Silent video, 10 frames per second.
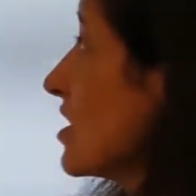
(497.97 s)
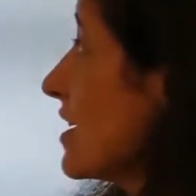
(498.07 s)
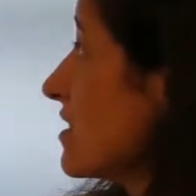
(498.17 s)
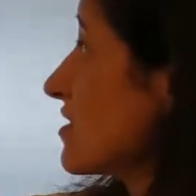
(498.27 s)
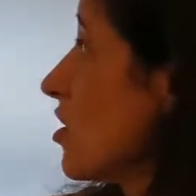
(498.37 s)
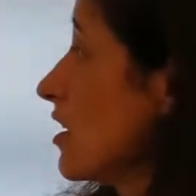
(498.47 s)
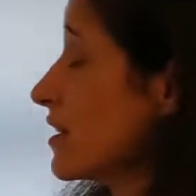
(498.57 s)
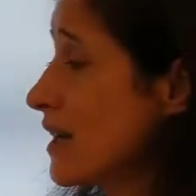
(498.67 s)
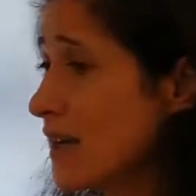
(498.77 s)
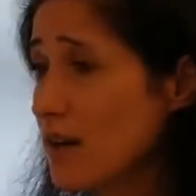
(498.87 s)
is
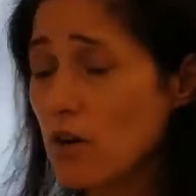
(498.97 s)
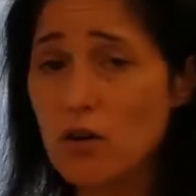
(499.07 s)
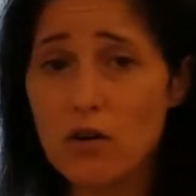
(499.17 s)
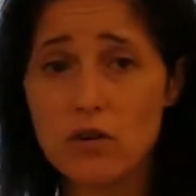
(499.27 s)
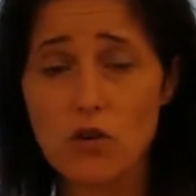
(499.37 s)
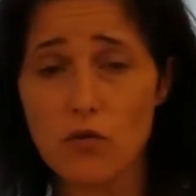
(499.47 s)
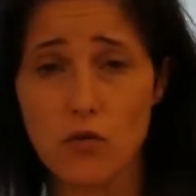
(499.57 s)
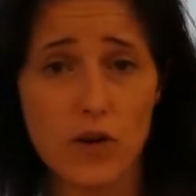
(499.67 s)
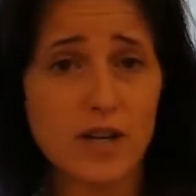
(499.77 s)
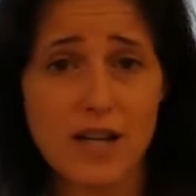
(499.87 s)
on here. You're
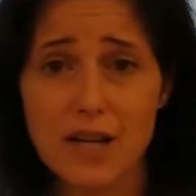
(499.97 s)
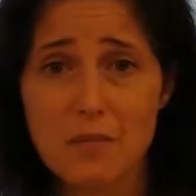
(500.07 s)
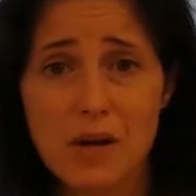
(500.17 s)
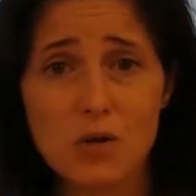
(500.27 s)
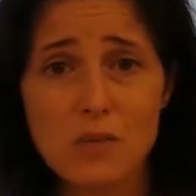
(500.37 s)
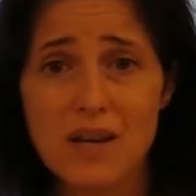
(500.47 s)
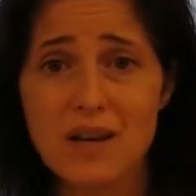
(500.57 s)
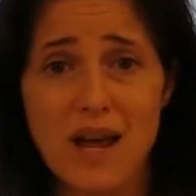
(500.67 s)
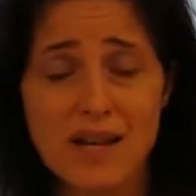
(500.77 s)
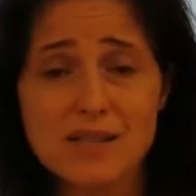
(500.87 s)
free to email me
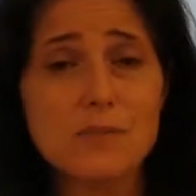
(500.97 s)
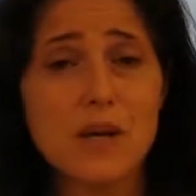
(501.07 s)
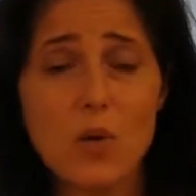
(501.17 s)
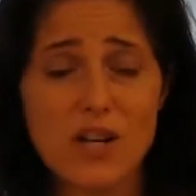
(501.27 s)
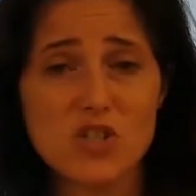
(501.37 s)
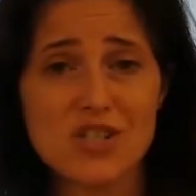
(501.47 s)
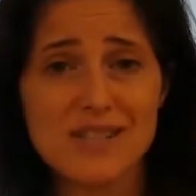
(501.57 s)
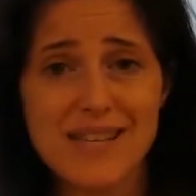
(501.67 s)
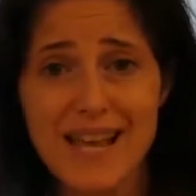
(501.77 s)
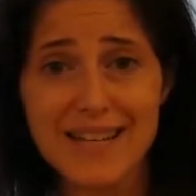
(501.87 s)
and ask me
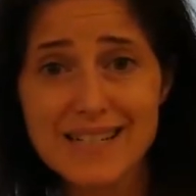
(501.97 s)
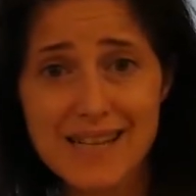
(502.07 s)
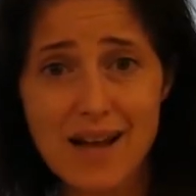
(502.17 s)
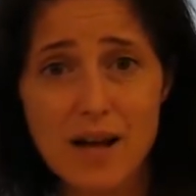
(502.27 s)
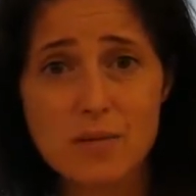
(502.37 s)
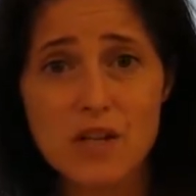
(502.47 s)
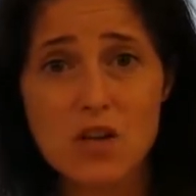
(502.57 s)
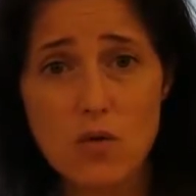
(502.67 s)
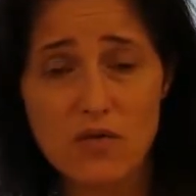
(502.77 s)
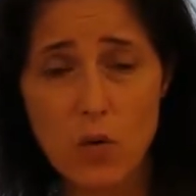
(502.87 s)
questions anytime that
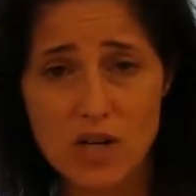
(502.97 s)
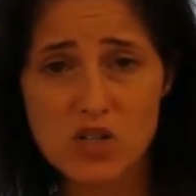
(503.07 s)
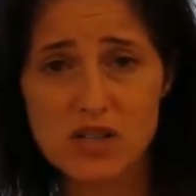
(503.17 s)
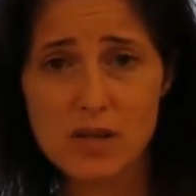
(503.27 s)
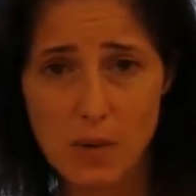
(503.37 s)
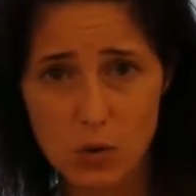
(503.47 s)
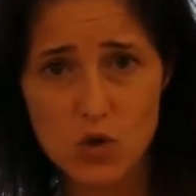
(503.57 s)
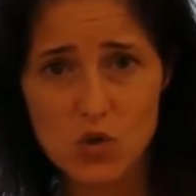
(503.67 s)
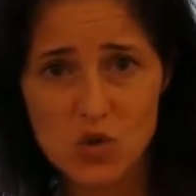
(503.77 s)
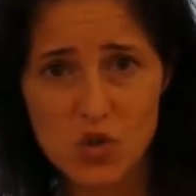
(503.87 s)
you have questions about
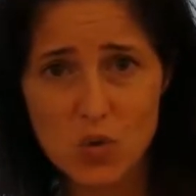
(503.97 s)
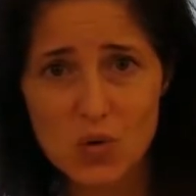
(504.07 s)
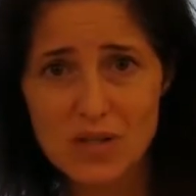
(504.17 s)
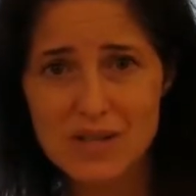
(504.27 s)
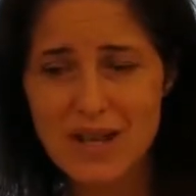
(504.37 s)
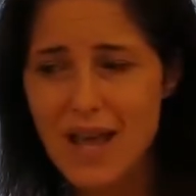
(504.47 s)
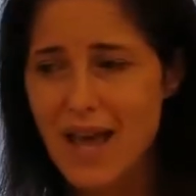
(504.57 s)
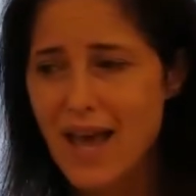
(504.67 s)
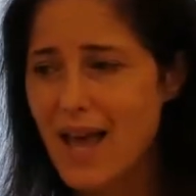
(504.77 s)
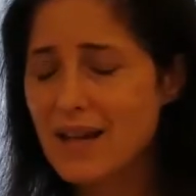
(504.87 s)
your student.
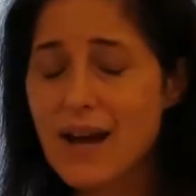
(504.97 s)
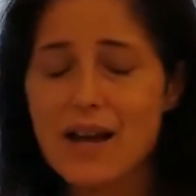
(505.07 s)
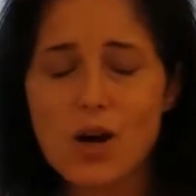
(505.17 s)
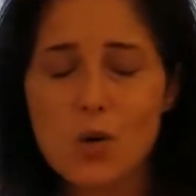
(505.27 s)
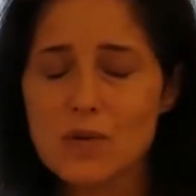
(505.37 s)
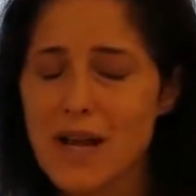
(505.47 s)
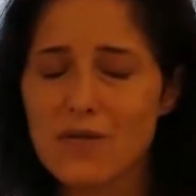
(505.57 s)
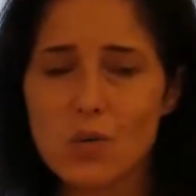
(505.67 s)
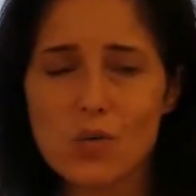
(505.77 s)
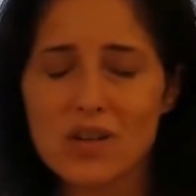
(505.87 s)
And I hope to have a
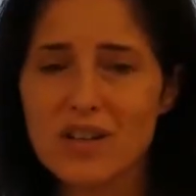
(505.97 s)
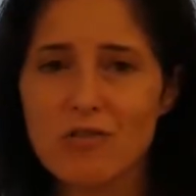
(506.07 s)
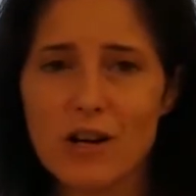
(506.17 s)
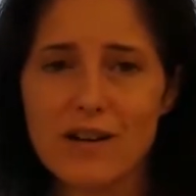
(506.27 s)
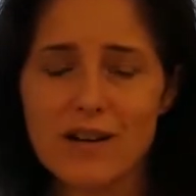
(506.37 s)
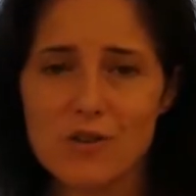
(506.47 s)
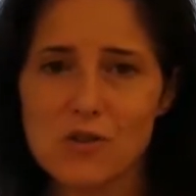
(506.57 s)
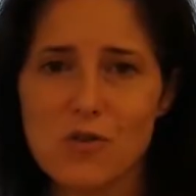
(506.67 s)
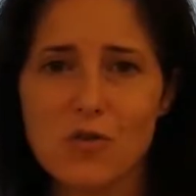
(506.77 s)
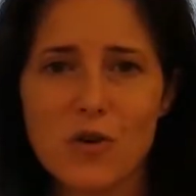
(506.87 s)
really great year.
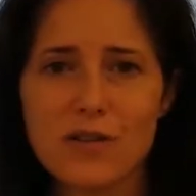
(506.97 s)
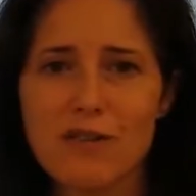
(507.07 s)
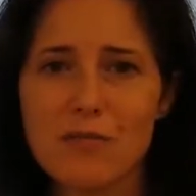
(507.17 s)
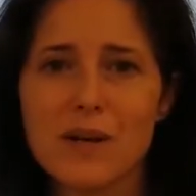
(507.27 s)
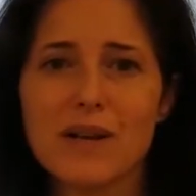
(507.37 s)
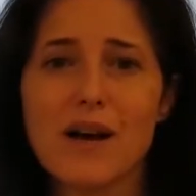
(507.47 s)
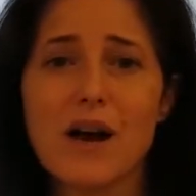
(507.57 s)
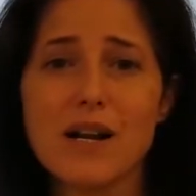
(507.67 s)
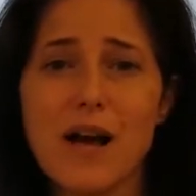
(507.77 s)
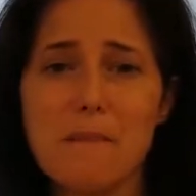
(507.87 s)
So far, they've been
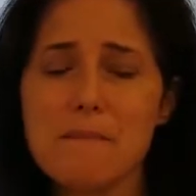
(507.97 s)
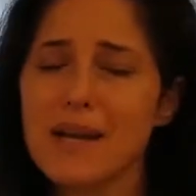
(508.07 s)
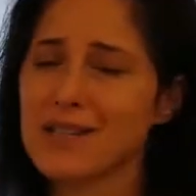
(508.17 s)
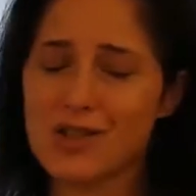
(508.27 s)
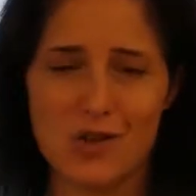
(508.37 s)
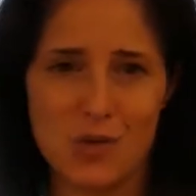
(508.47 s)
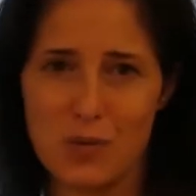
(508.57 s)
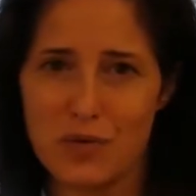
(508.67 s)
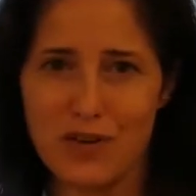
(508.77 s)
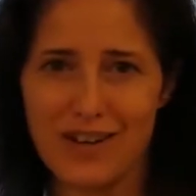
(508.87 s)
an amazing group
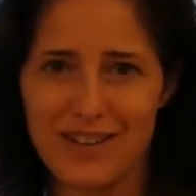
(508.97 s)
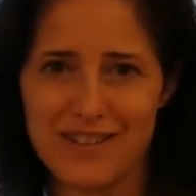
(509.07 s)
of kids.